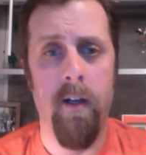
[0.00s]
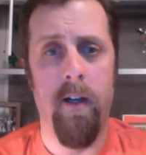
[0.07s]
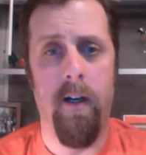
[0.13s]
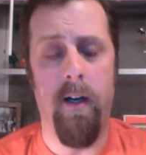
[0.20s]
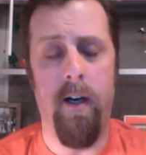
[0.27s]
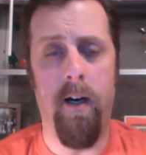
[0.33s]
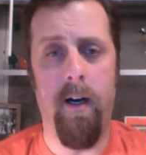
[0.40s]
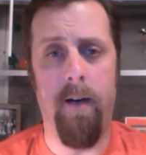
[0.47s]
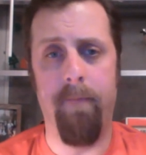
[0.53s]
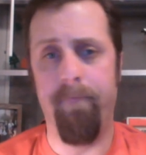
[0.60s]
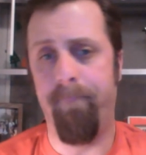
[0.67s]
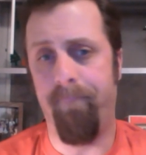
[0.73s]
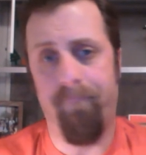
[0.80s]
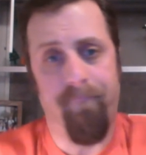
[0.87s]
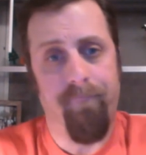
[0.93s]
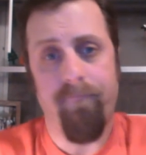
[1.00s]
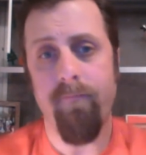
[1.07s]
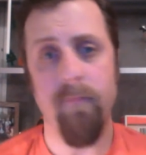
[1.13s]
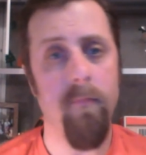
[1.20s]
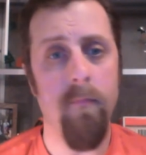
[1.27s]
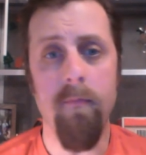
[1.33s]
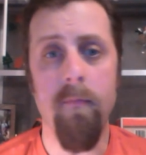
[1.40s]

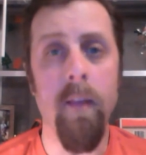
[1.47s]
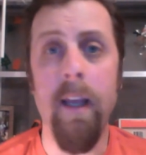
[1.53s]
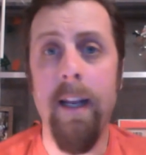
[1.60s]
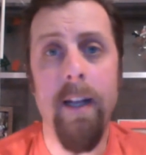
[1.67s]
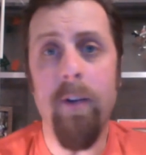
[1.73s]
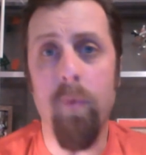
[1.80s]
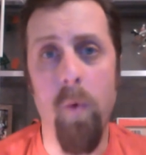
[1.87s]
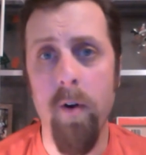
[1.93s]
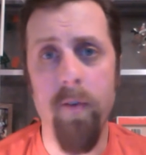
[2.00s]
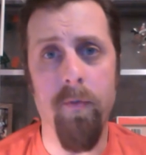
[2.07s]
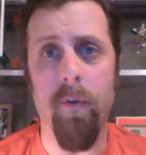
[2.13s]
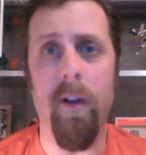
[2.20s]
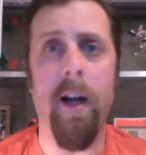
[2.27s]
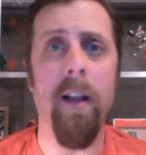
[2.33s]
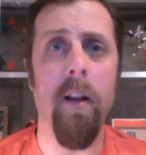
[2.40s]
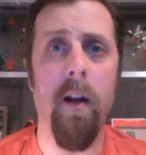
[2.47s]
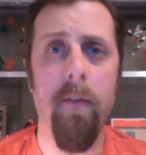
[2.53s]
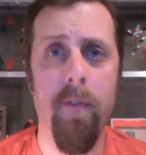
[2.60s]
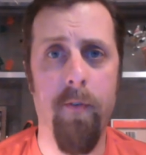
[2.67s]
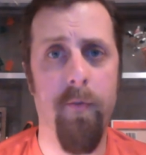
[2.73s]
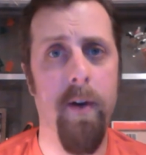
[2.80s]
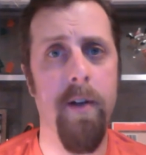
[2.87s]
And it's wonderful. I love
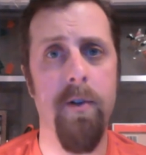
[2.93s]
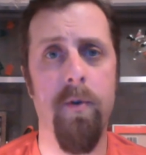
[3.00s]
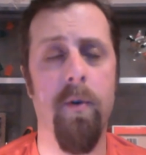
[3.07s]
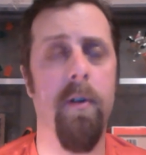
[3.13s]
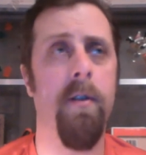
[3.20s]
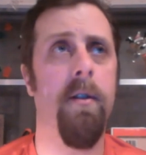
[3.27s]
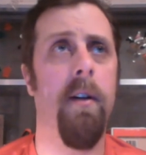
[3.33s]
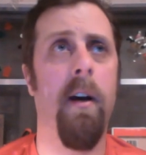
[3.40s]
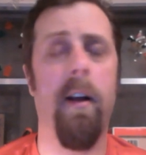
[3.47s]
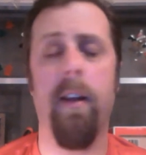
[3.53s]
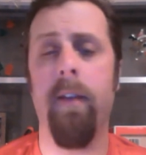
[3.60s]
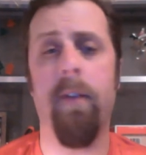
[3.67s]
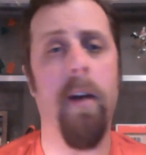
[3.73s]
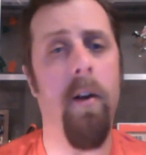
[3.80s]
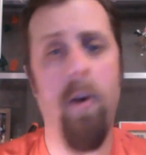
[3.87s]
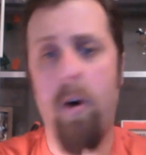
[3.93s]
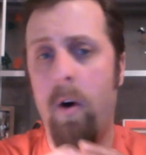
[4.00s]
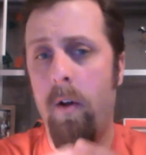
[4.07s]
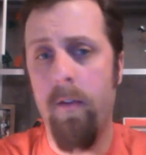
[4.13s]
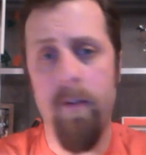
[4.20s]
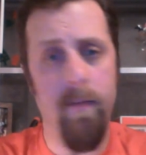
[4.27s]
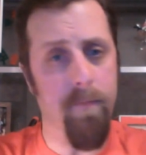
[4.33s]
the French doors. They've got
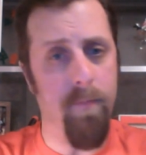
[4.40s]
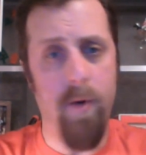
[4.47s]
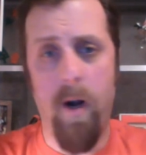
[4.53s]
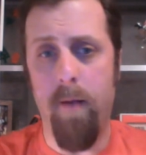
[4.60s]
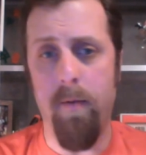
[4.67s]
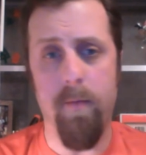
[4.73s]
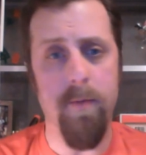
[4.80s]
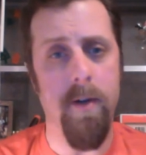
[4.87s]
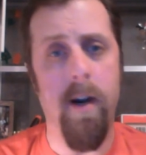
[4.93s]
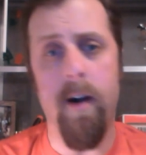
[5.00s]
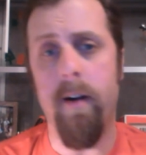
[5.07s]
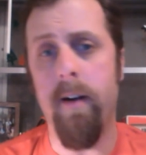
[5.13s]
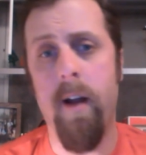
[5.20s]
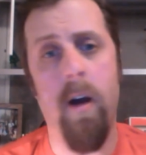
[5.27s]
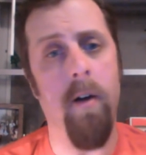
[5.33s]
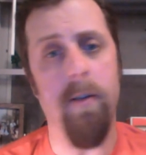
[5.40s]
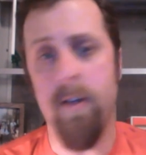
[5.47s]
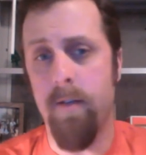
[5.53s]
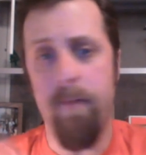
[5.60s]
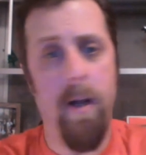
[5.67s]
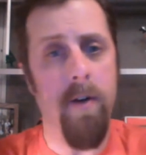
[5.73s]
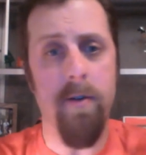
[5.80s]
all the problems ironed out.
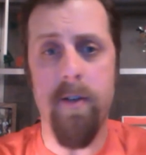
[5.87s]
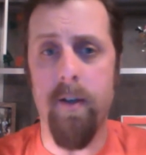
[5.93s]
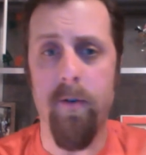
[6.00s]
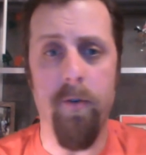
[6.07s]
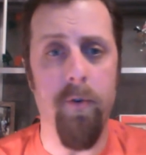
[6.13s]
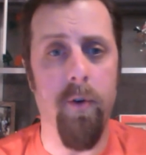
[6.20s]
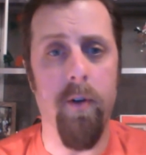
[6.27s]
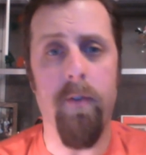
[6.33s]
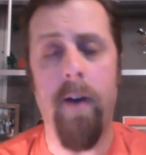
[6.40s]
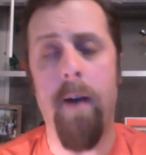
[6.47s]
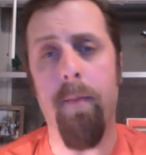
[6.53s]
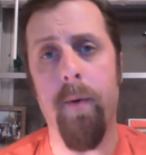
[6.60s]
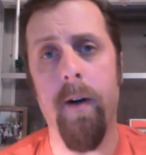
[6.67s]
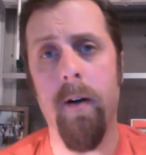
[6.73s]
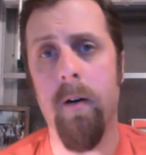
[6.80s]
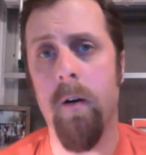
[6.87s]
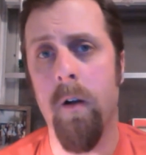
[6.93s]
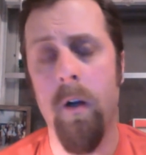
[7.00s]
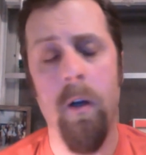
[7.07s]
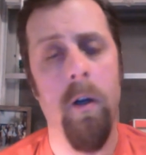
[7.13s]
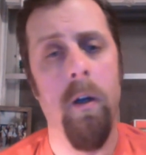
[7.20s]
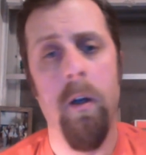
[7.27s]
Doesn't matter, single, dual evaporator.
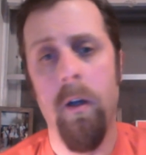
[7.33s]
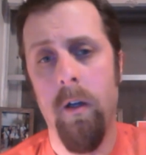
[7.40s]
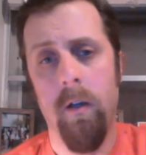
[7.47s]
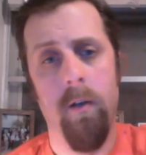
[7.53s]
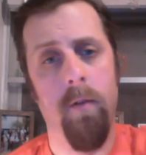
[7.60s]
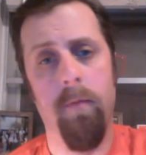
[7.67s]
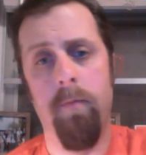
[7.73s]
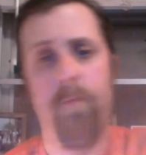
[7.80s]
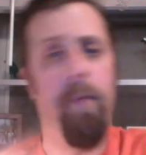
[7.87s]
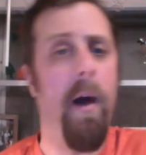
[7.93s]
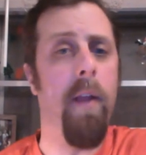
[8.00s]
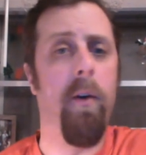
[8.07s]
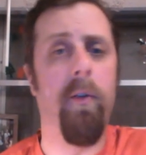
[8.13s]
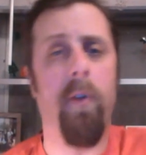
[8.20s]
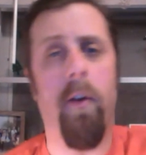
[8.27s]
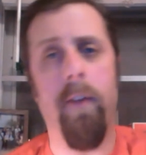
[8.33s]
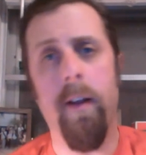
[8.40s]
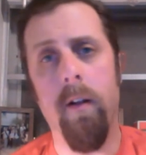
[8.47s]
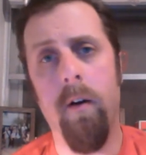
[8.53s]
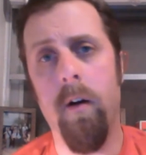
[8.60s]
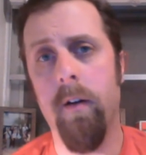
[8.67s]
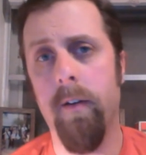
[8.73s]
Buy those all day
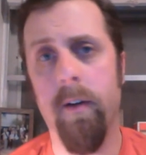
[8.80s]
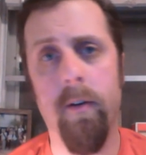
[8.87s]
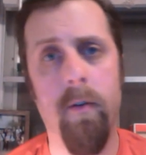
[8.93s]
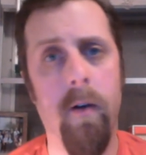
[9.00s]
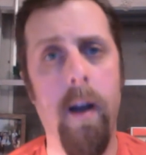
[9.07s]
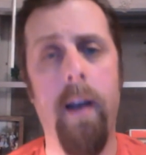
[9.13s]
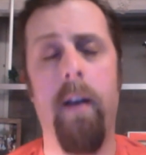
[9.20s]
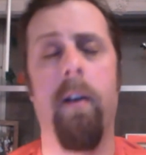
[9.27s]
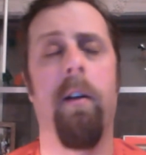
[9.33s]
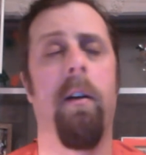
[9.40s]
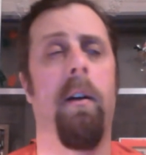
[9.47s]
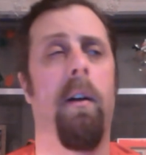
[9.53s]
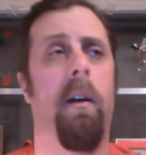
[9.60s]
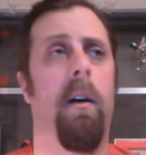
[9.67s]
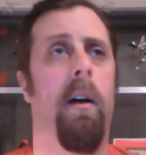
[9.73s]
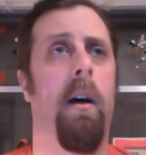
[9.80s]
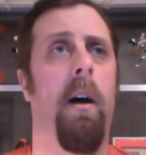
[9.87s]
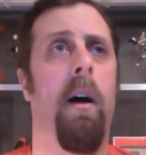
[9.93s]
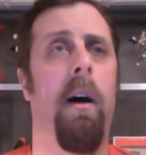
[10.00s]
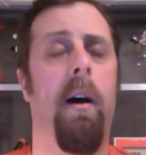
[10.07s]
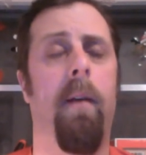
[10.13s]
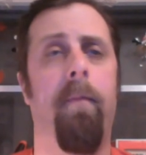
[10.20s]
long. They're great.
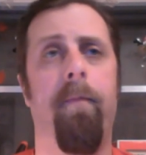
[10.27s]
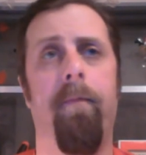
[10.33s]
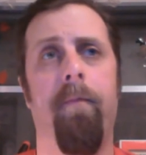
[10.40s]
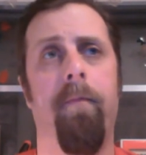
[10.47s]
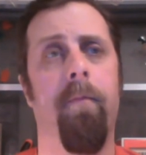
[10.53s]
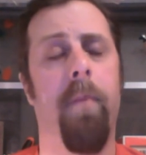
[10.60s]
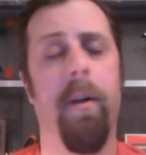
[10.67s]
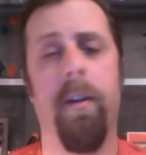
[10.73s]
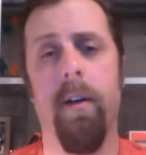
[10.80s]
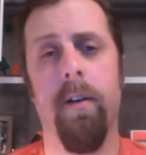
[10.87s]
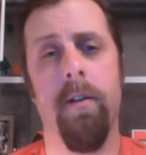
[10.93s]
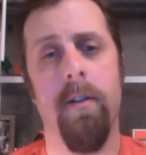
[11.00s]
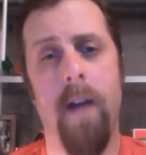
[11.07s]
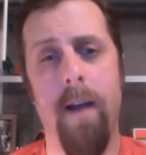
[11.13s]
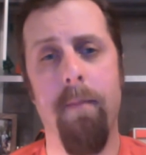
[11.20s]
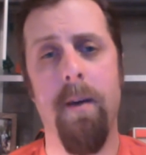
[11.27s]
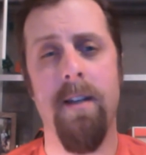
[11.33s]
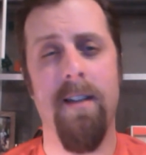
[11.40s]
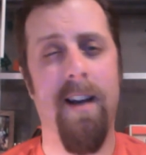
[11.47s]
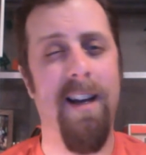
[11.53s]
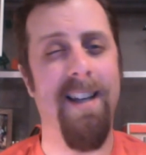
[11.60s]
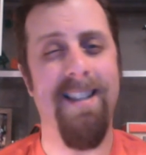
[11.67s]
But their
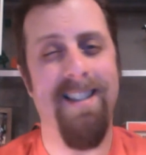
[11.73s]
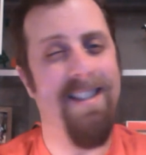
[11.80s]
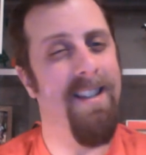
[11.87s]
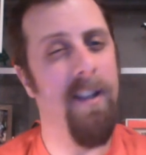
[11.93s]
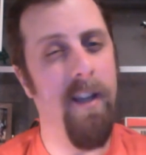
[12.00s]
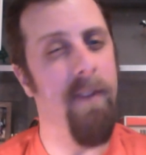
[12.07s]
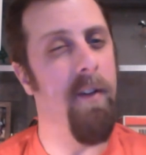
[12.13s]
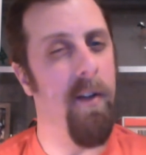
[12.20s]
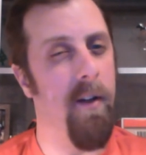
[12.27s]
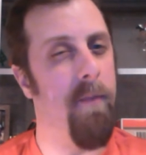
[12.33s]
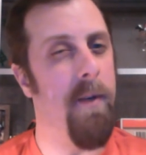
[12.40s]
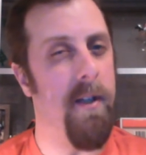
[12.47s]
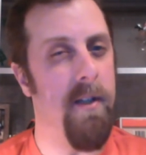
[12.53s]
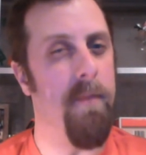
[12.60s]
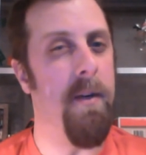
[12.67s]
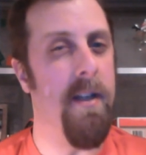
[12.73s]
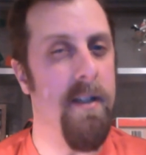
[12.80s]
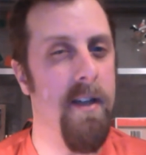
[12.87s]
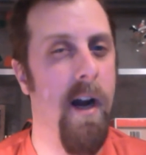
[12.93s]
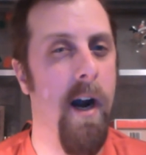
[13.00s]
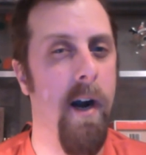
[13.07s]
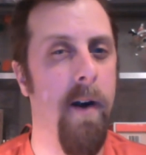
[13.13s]
side-by-sides leave a little bit to be
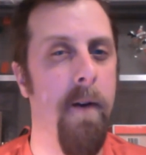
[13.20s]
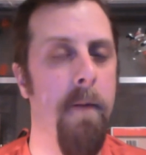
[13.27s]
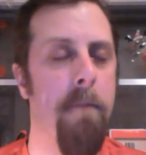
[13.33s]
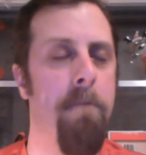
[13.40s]
desired.